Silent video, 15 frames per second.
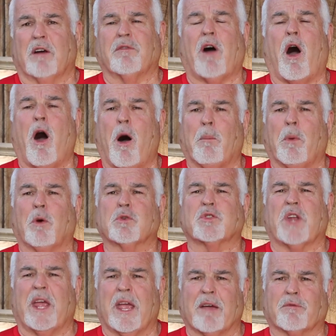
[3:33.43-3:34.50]
of
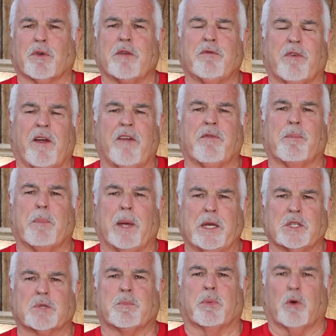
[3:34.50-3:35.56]
almost every
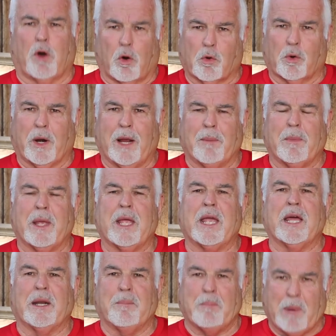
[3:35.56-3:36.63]
faith-based program
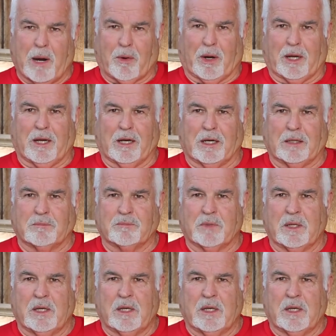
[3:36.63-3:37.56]
in America